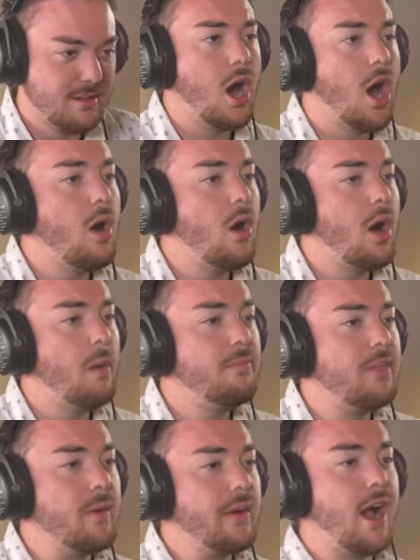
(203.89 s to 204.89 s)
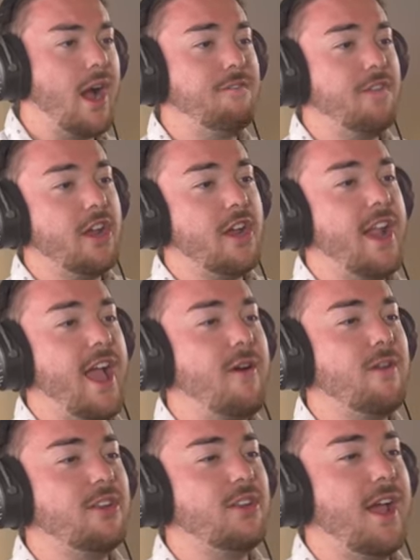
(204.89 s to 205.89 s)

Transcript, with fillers: Oh, up. Oh, there we go. I figured it out.